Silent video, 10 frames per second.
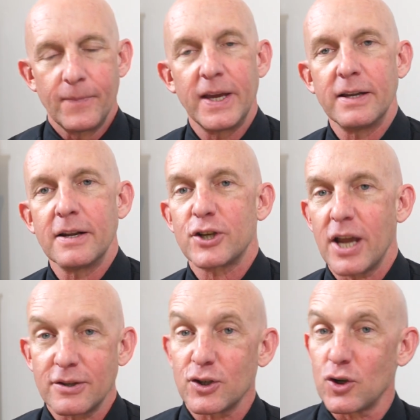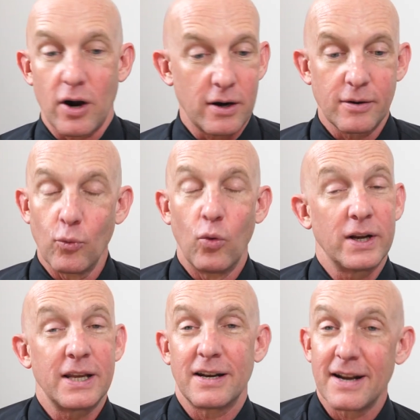then chances are,
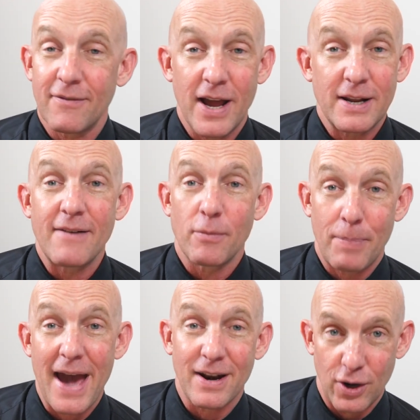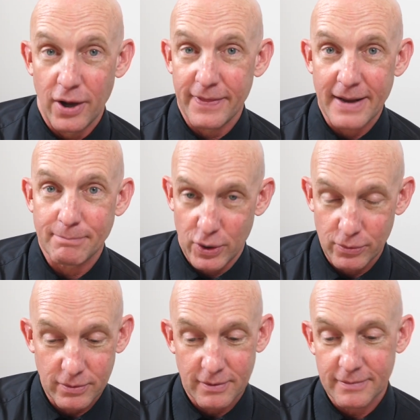one, he had never had to have a paddle on that
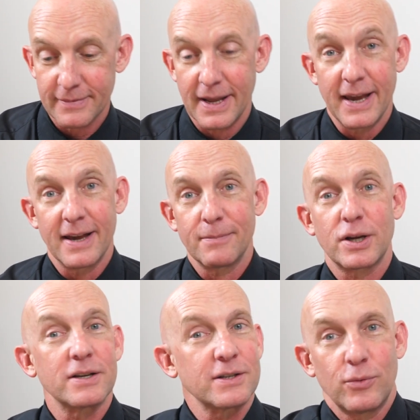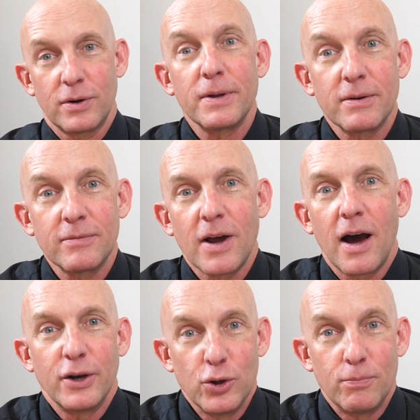boat. And because it would have been
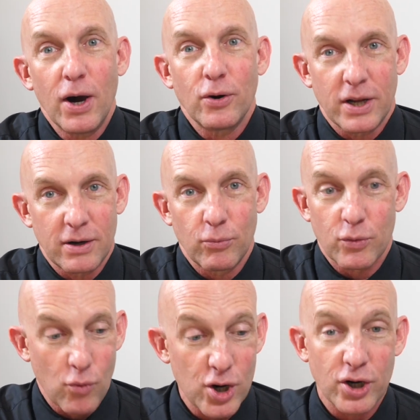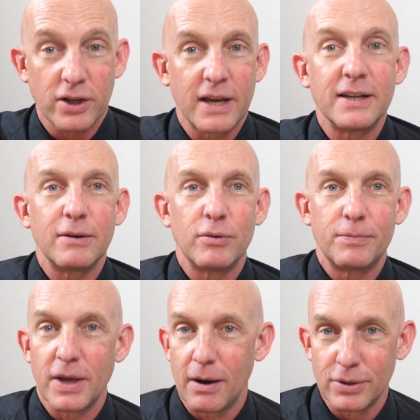a new boat and it would work. And he
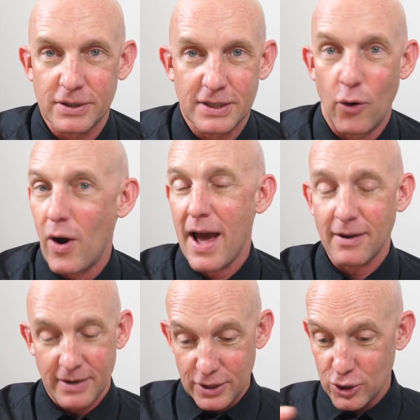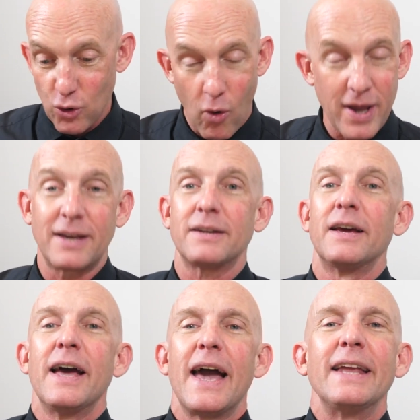would be able to go out, enjoy it.
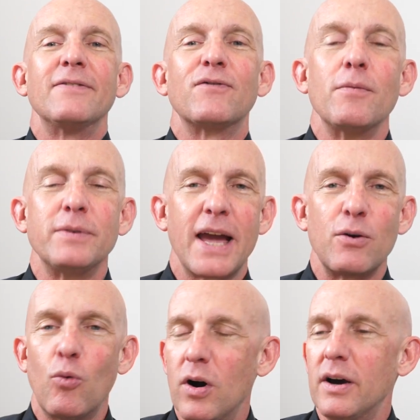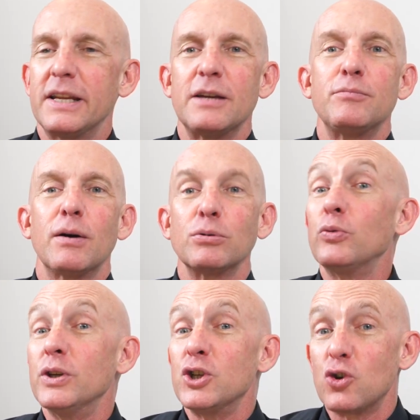And from day one, he'd be able
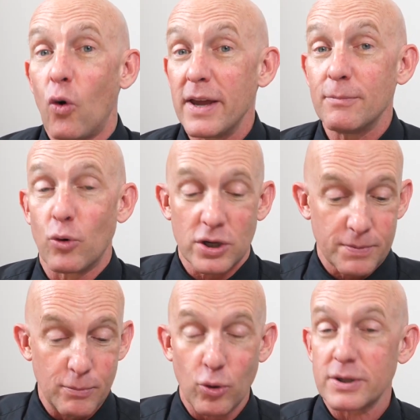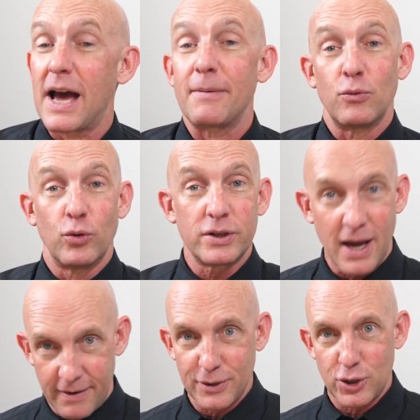to enjoy it more, spend more time. He would
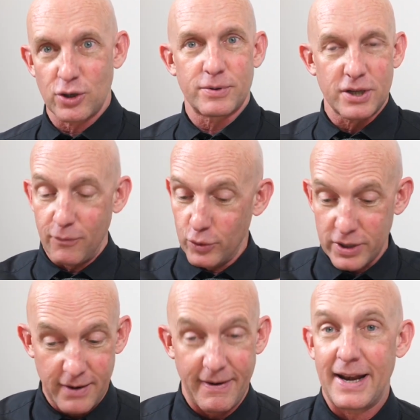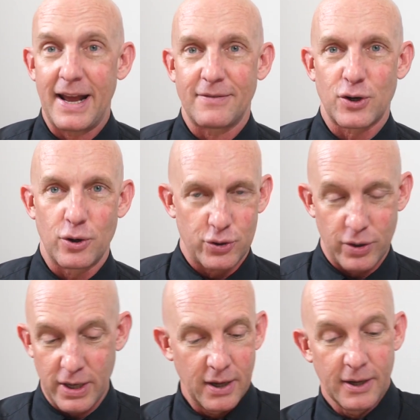not have injured himself, would not have had to have surgery,